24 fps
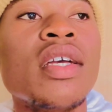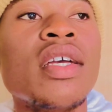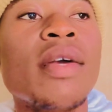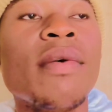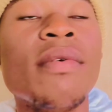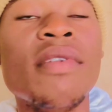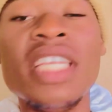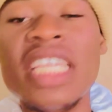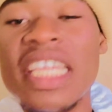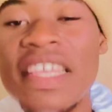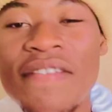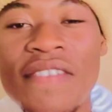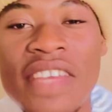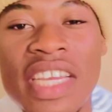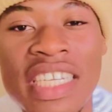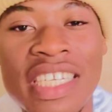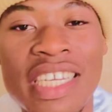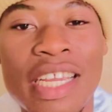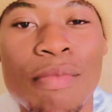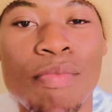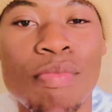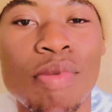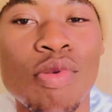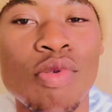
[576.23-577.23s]
Nivea
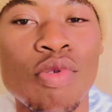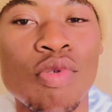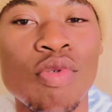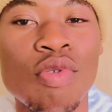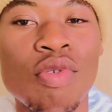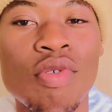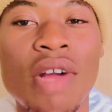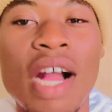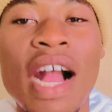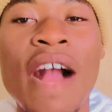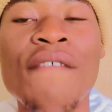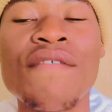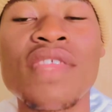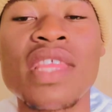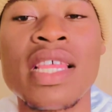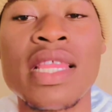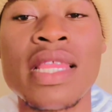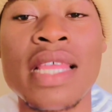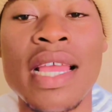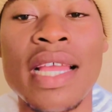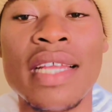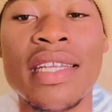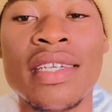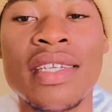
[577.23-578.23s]
shampoo after
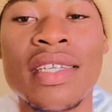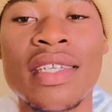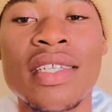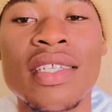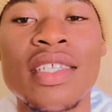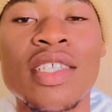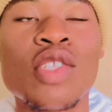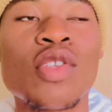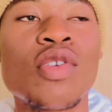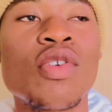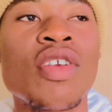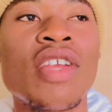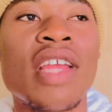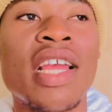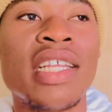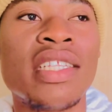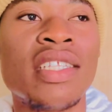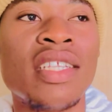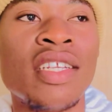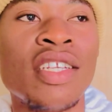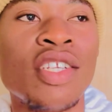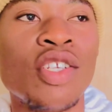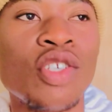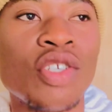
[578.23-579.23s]
that. Sorry, I
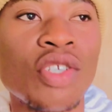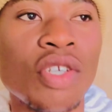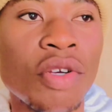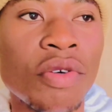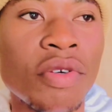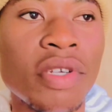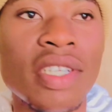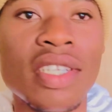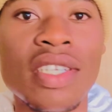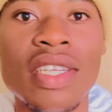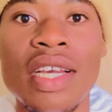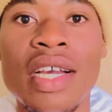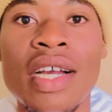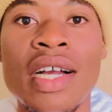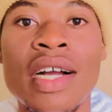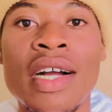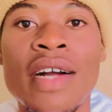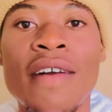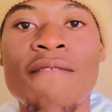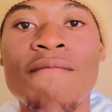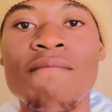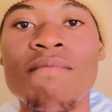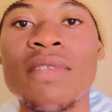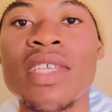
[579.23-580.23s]
didn't show it.
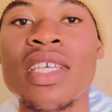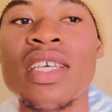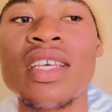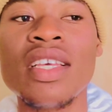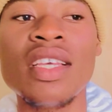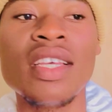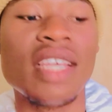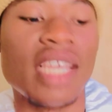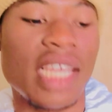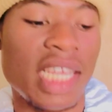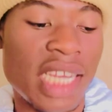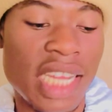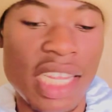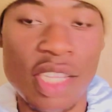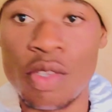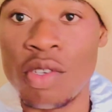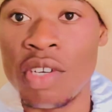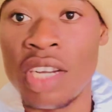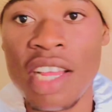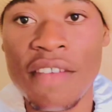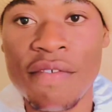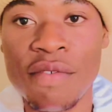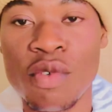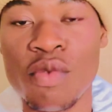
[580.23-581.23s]
And I don't
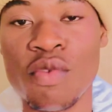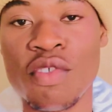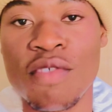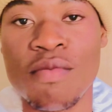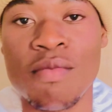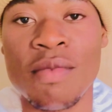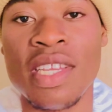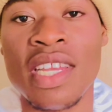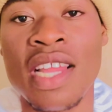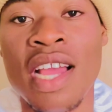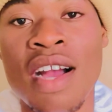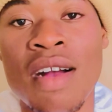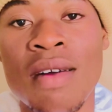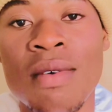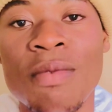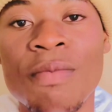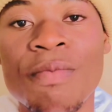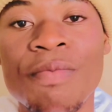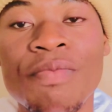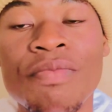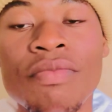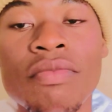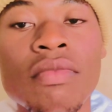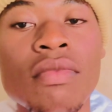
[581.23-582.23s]
have it with me now,
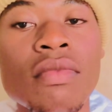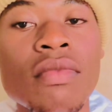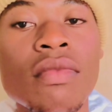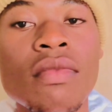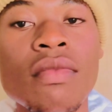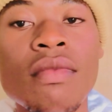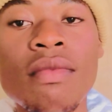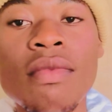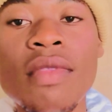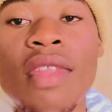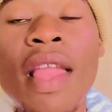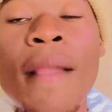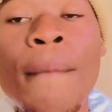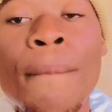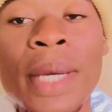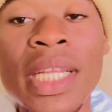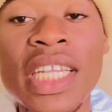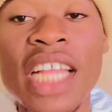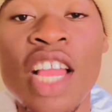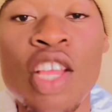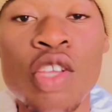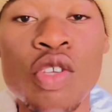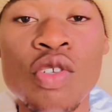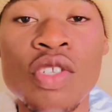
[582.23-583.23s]
but
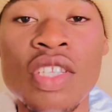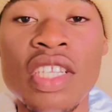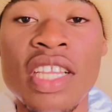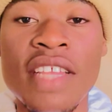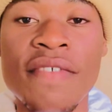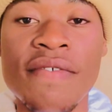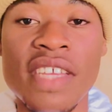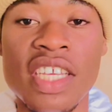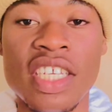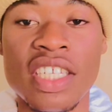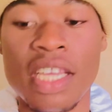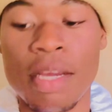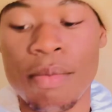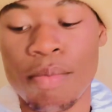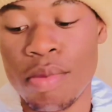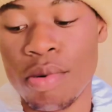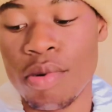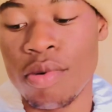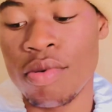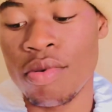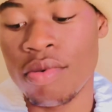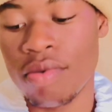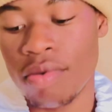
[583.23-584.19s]
I use Nivea shampoo.